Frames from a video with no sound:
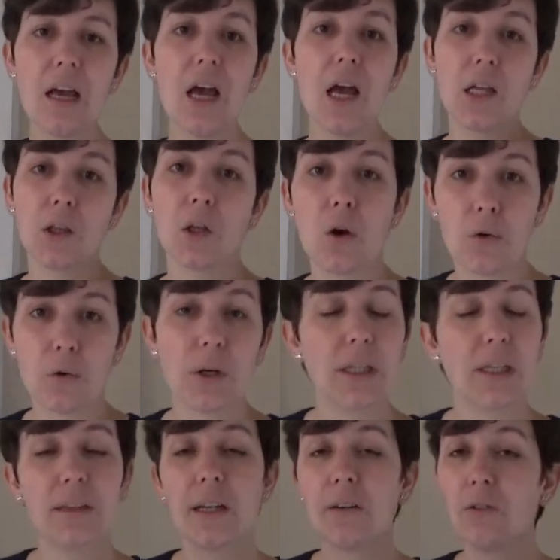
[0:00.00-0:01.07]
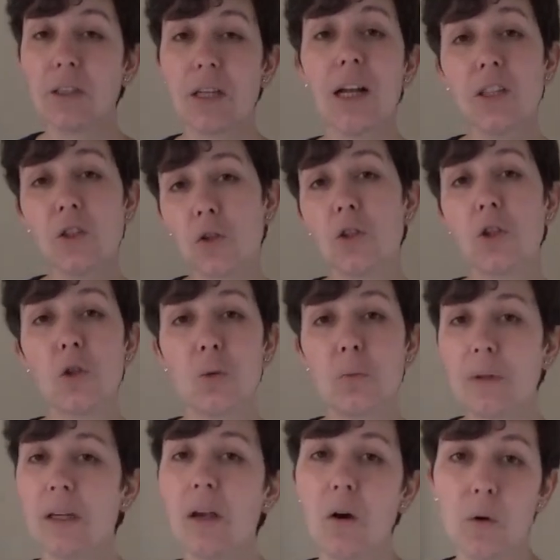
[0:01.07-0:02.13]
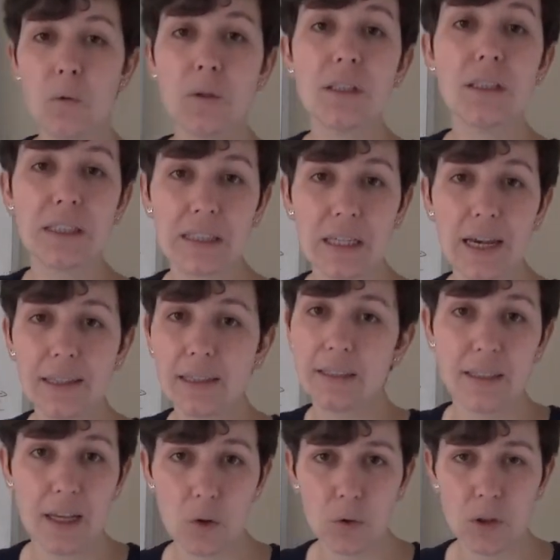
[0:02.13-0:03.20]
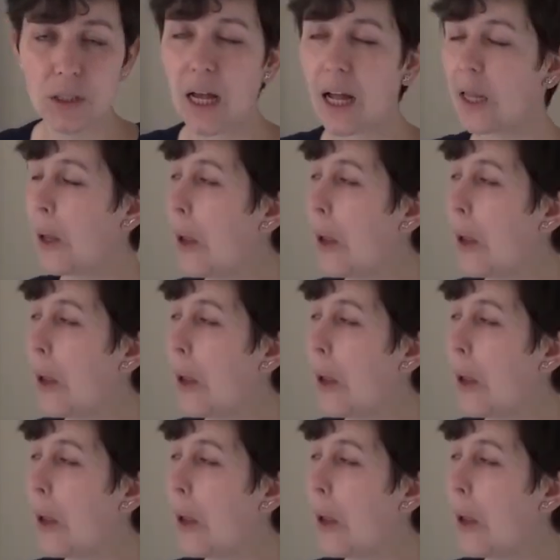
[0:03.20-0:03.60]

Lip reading: No, the result is going to be always the same. It's the result.